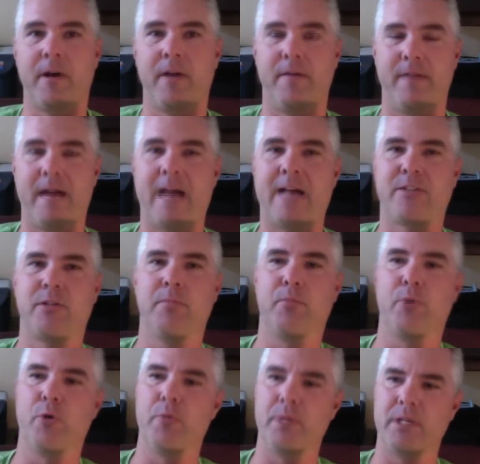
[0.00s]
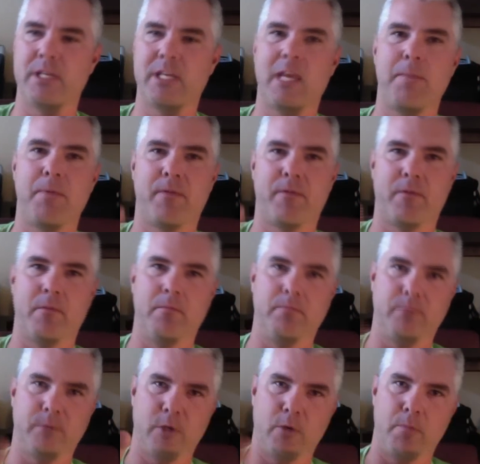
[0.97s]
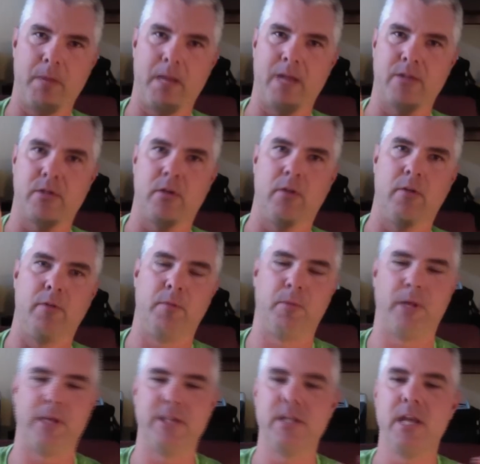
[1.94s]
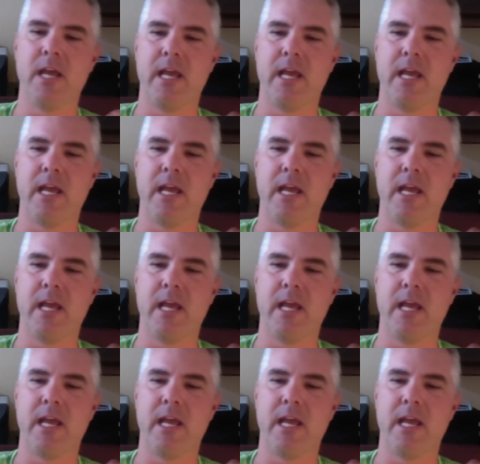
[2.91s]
vast improvement to keep it from, you know, bouncing all over the place.